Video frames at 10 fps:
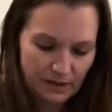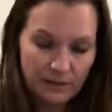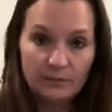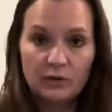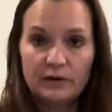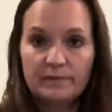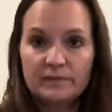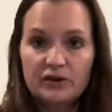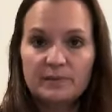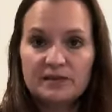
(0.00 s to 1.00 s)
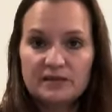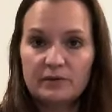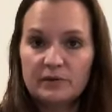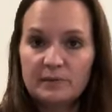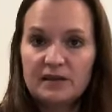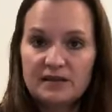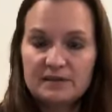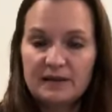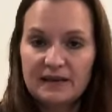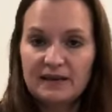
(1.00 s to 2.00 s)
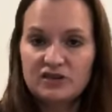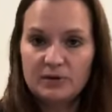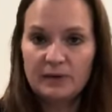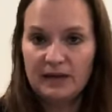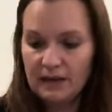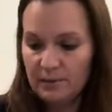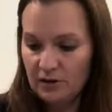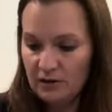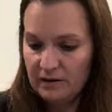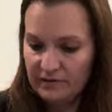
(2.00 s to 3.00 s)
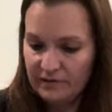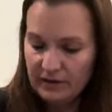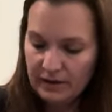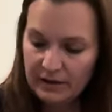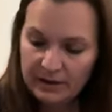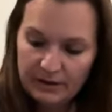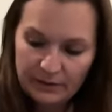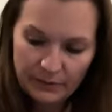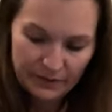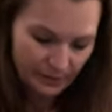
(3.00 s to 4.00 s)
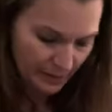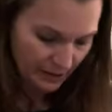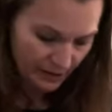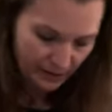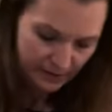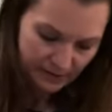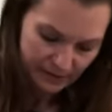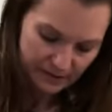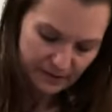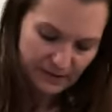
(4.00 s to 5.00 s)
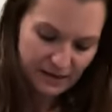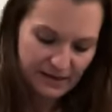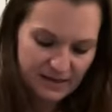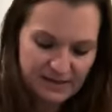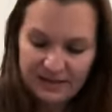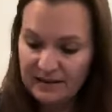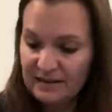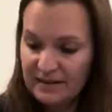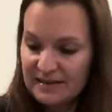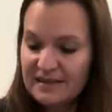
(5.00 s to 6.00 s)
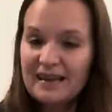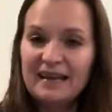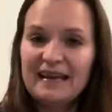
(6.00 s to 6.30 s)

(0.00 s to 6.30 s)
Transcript: Okay, well, you're going to be stuck with me because I can't shut my camera off with my hands like this.